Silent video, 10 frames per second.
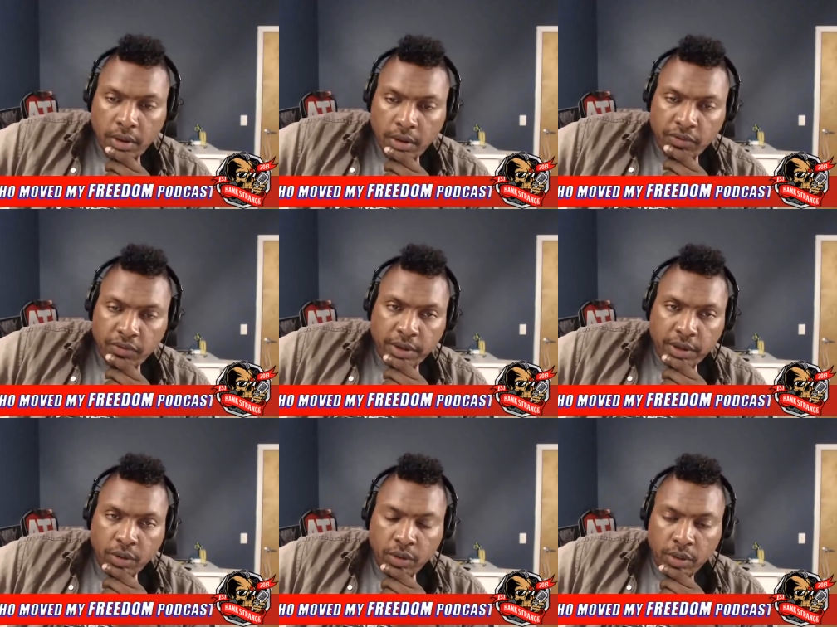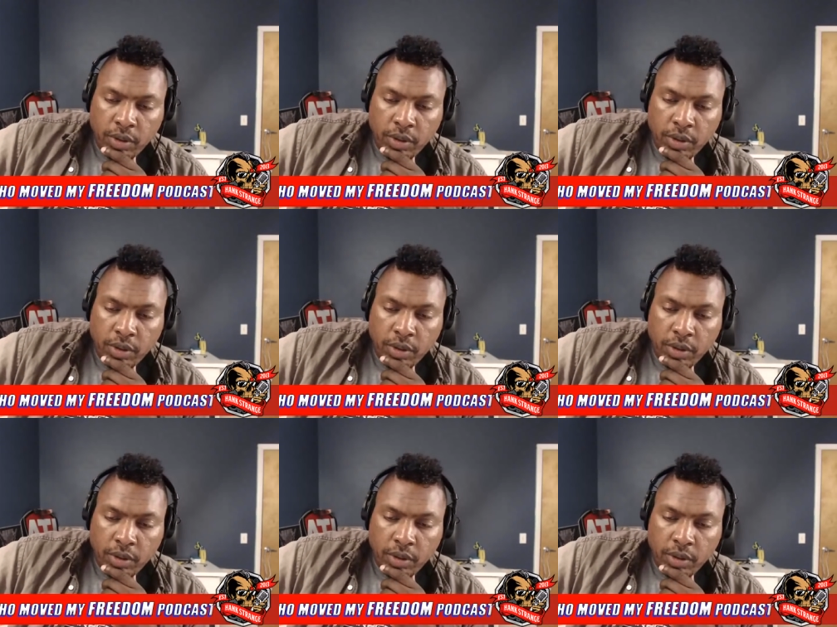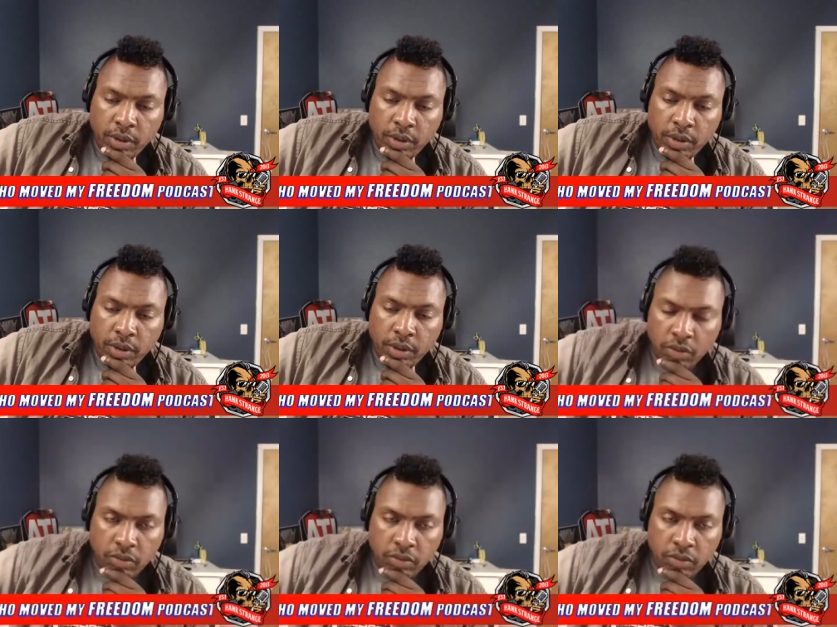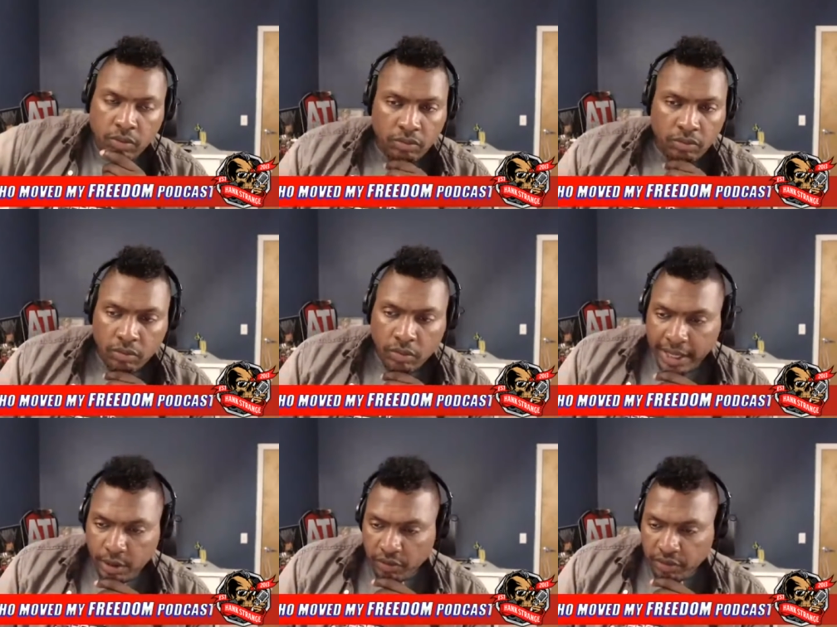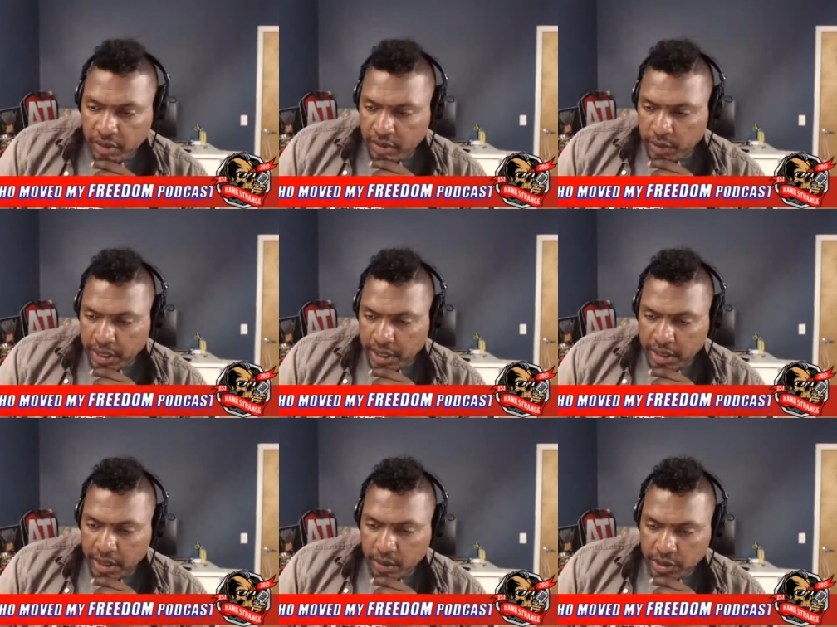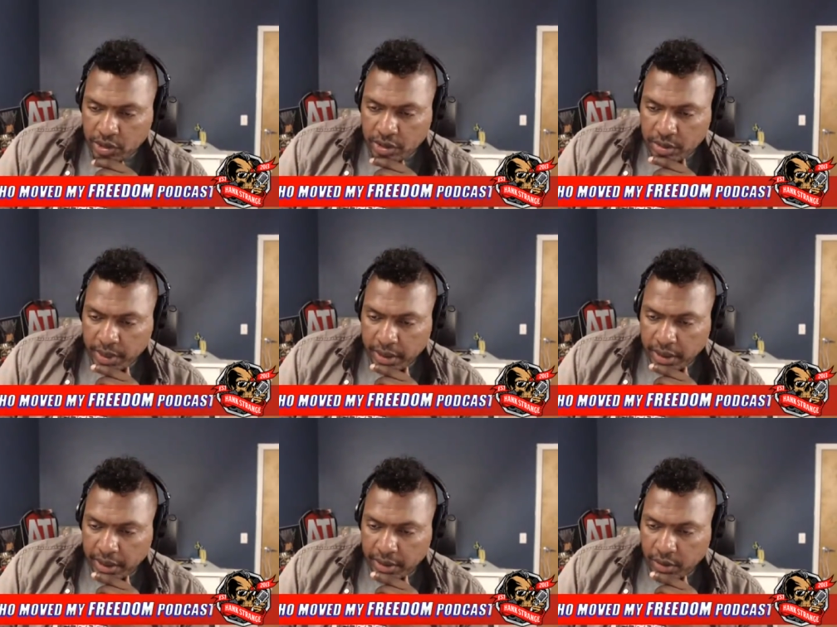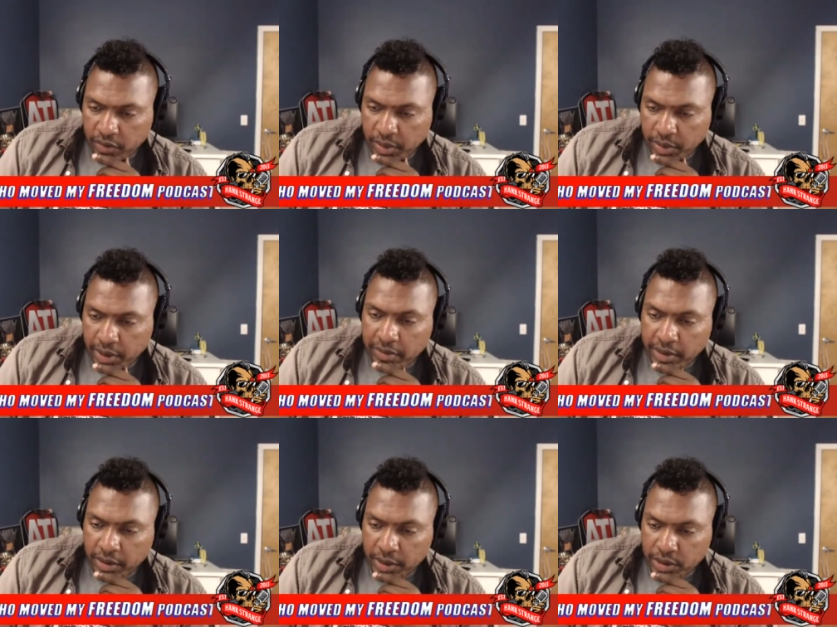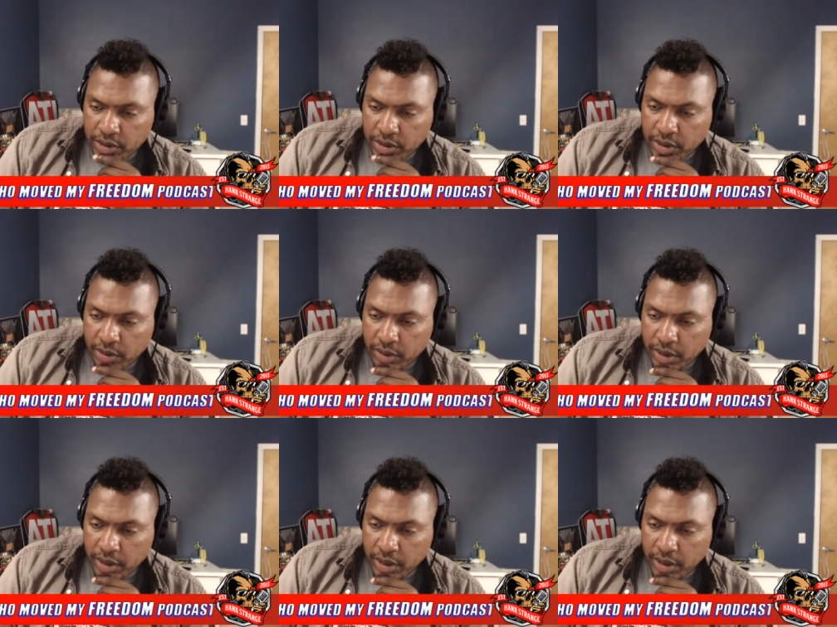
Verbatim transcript: Very cool. Um. So I don't know if the, did we get any questions about it. I don't know if people have any questions that they want to ask.